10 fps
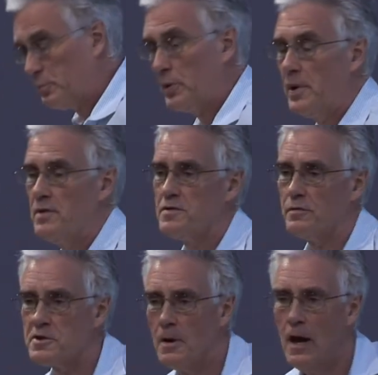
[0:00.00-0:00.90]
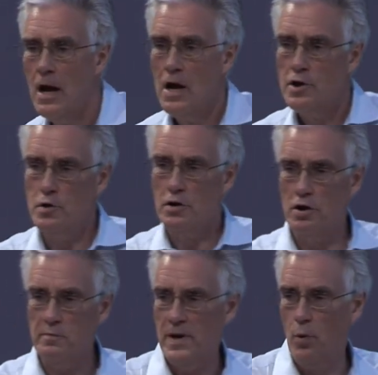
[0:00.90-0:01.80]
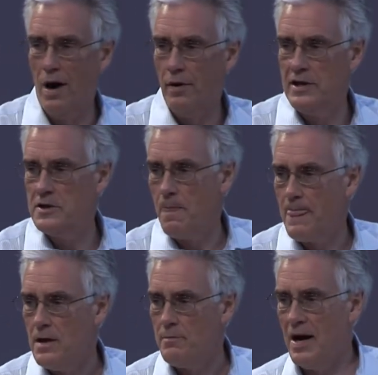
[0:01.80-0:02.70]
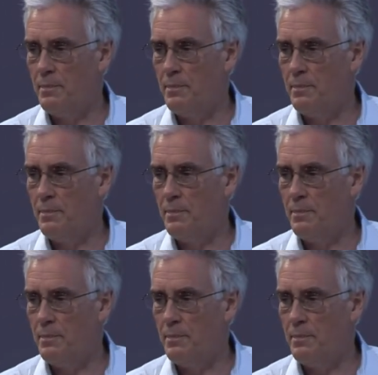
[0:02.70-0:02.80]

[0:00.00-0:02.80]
proposals. You could be worried by a